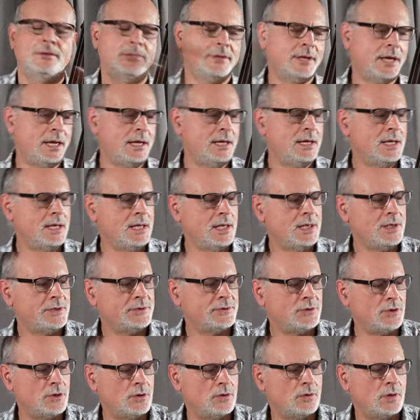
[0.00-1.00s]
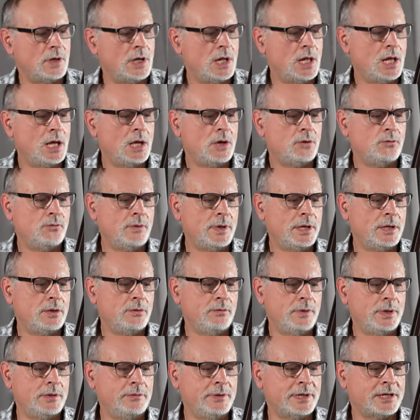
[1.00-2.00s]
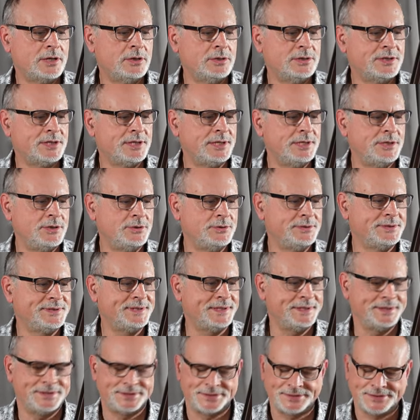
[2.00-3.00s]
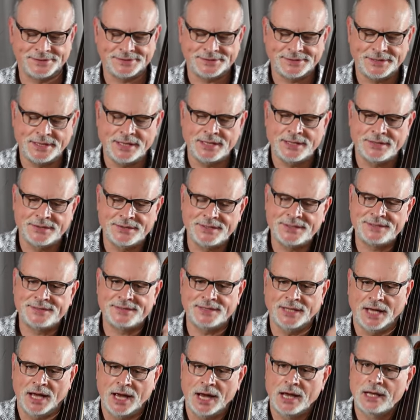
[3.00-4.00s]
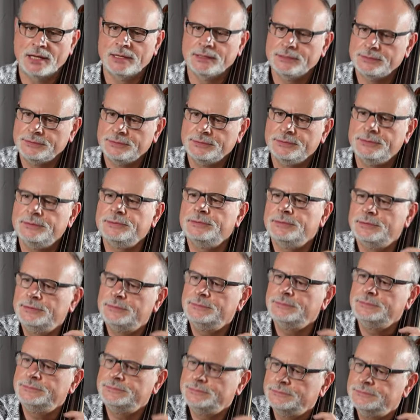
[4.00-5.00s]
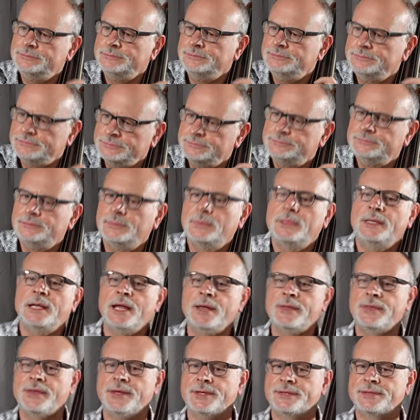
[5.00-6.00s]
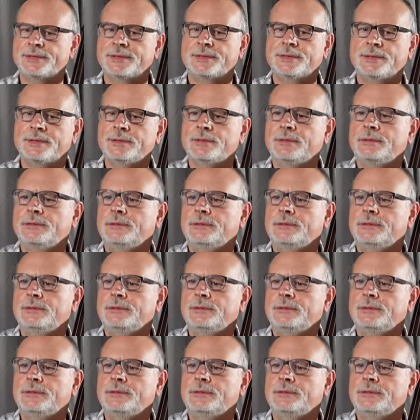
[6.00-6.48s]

Okay? So we, we, we continue this, uh, this style like this.